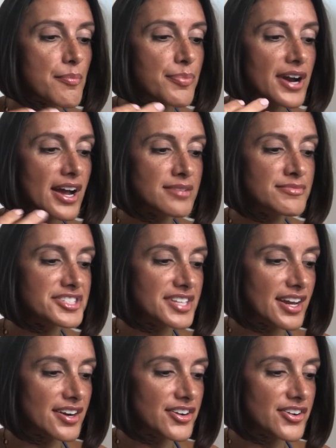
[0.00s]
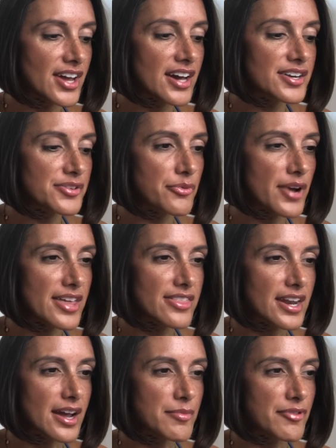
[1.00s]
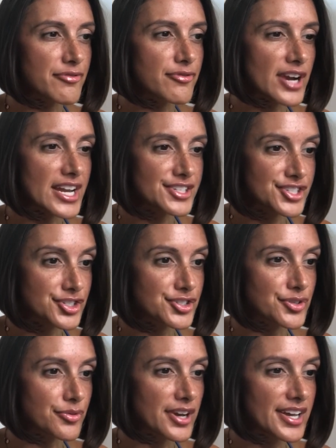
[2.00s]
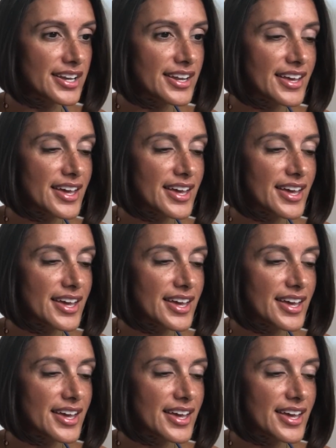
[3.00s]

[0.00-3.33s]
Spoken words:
But I'm scared not in a way that I'm afraid to do it,